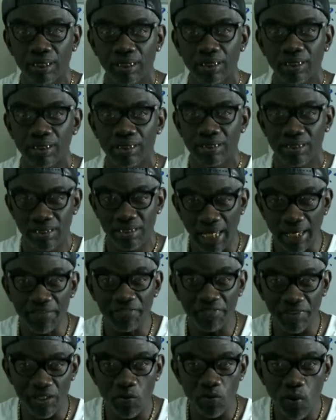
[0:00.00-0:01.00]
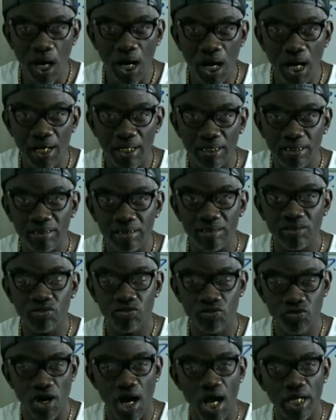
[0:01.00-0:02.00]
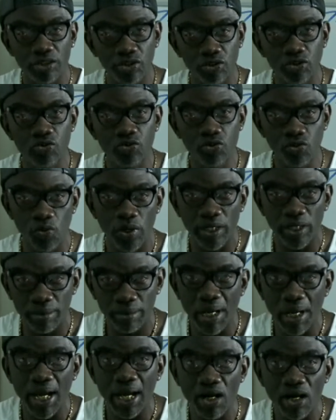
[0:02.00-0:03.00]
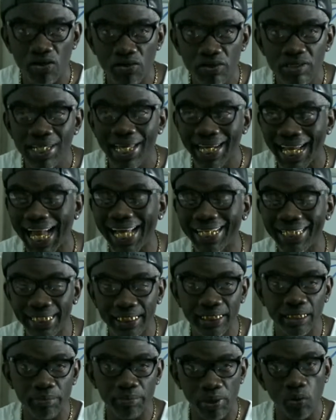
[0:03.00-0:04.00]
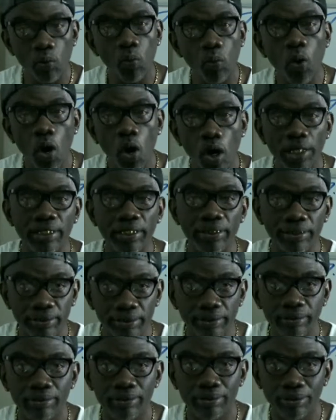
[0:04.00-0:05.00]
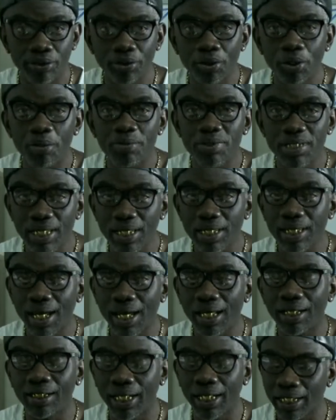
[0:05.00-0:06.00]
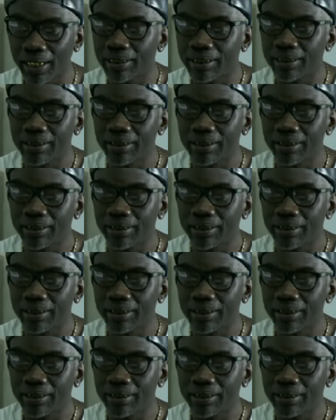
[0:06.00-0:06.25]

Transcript: safety wise, trying to do 20 miles, like, I need to be walking. You know what I'm saying? I like,